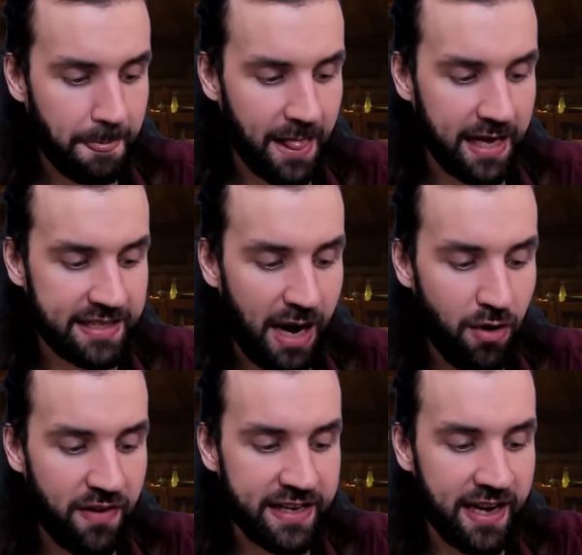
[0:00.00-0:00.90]
Like now
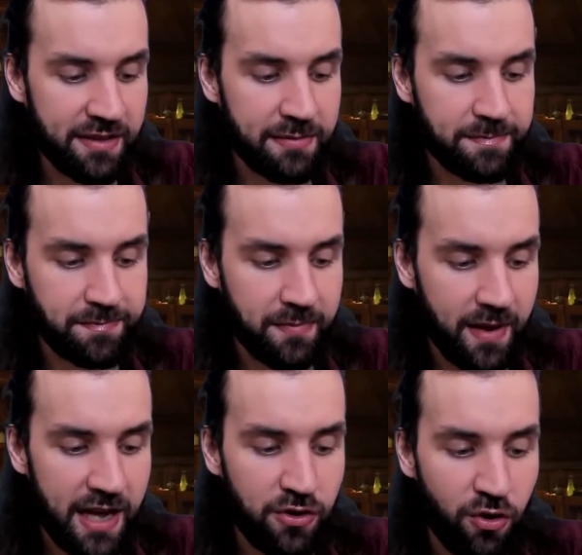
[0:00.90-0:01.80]
if I get
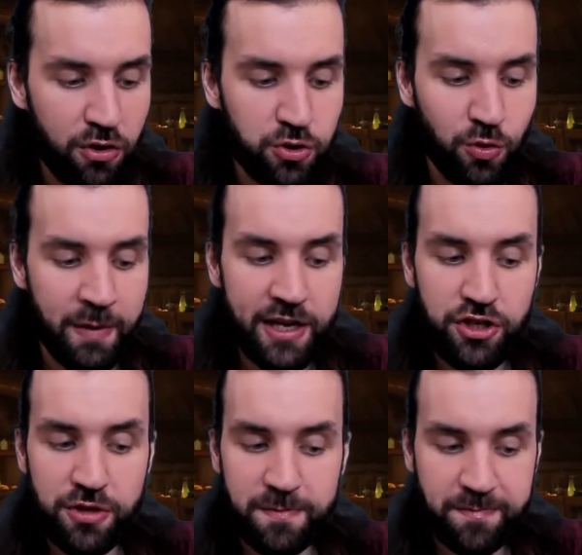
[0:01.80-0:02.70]
an urge to
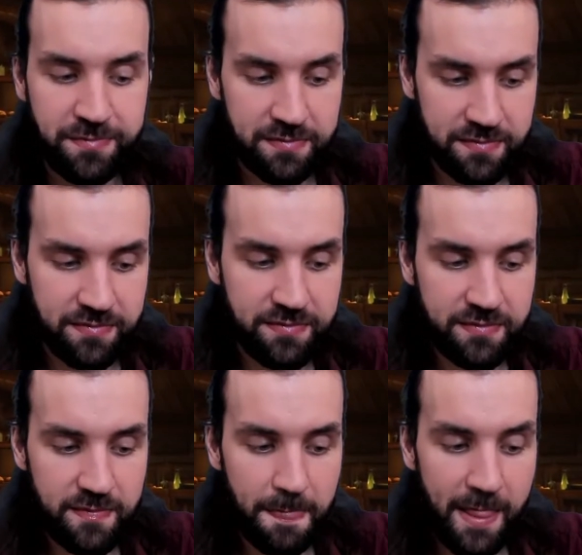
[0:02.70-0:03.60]
binge,
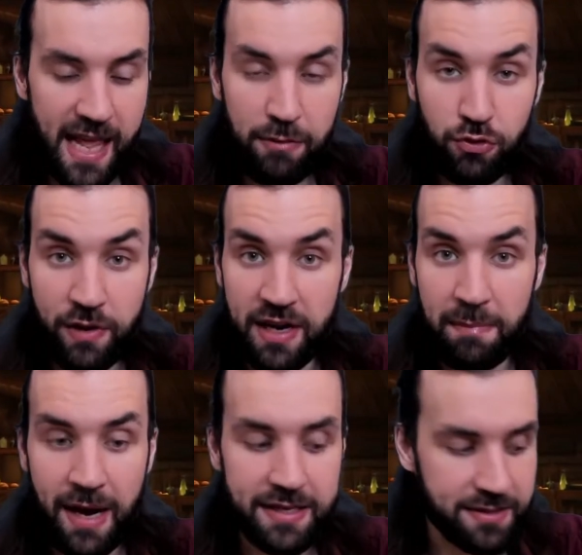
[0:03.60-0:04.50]
it would quickly
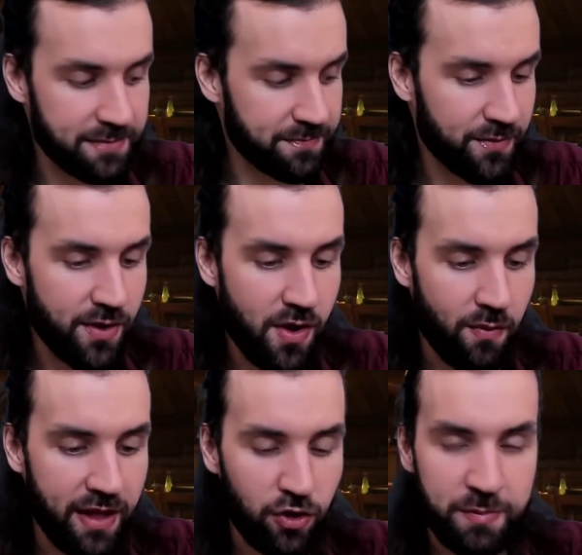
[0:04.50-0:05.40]
pass
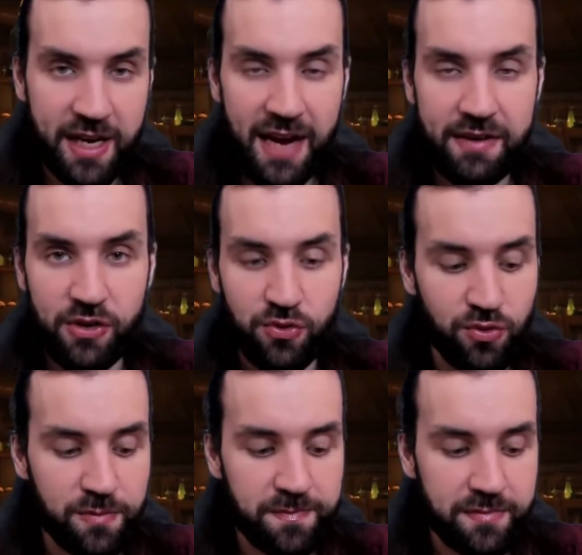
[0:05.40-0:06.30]
without me having
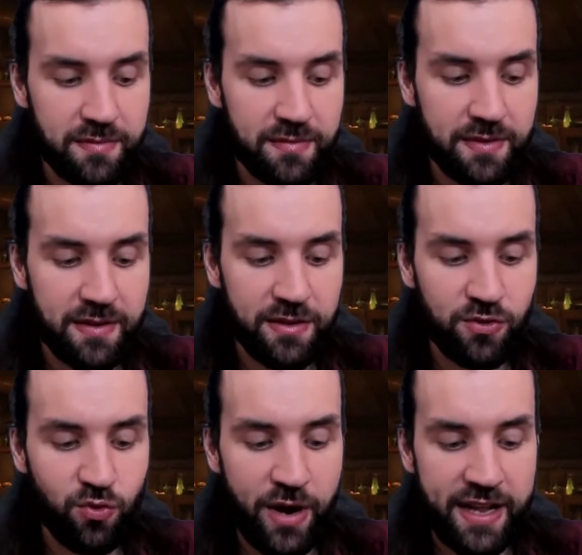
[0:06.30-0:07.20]
to
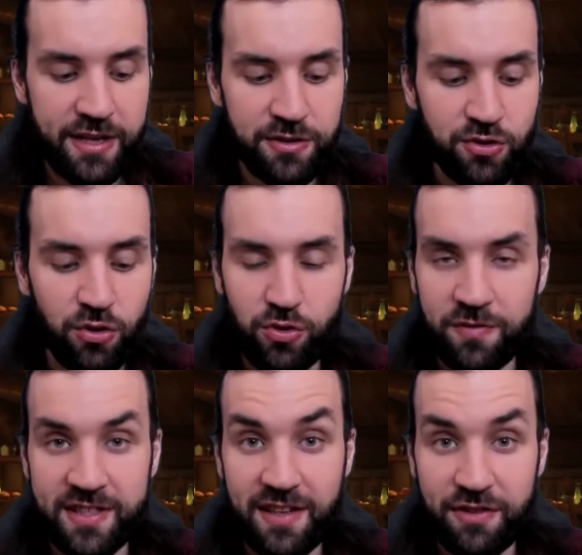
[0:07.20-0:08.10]
do any sort
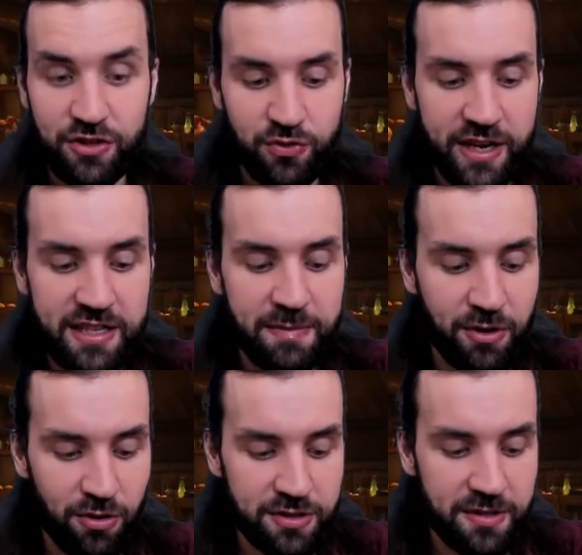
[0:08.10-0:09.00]
of self-restraint
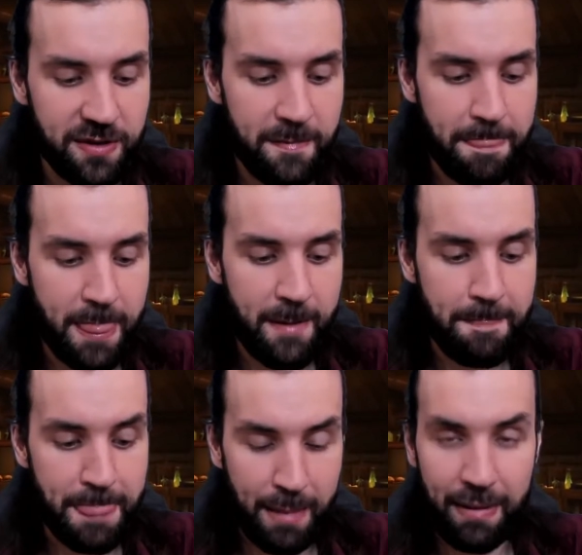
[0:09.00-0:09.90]
because
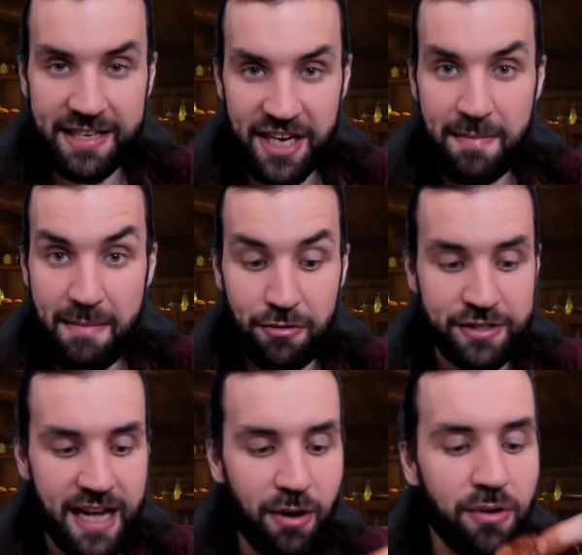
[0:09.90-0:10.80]
the body
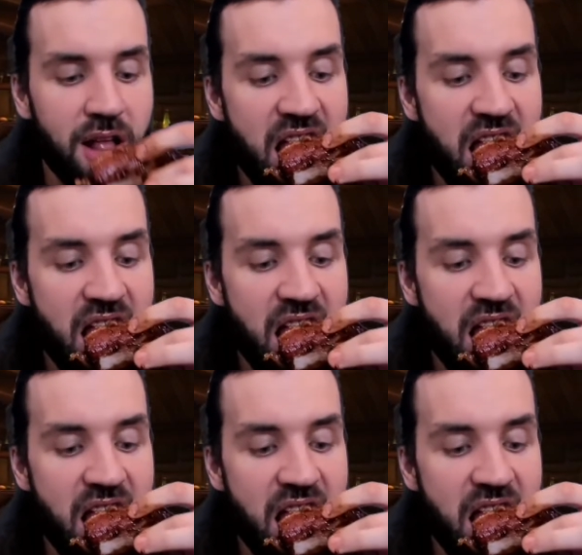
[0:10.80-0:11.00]
remembers now.